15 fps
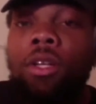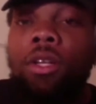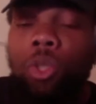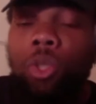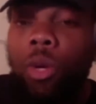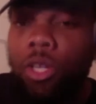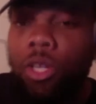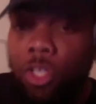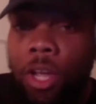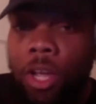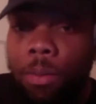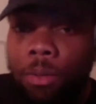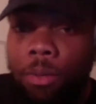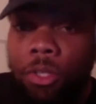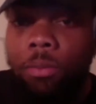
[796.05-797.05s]
to win a
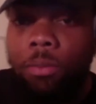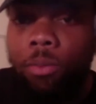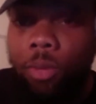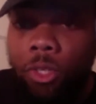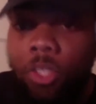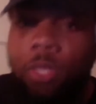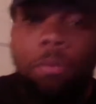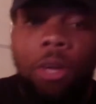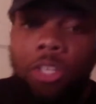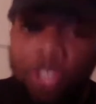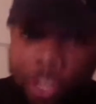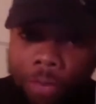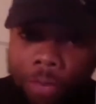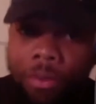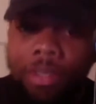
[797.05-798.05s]
championship, which is much
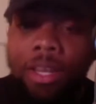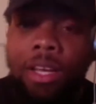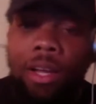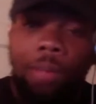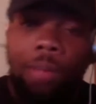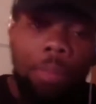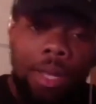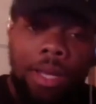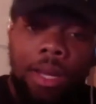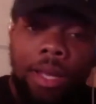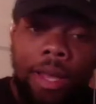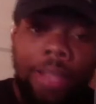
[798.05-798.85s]
different than competing.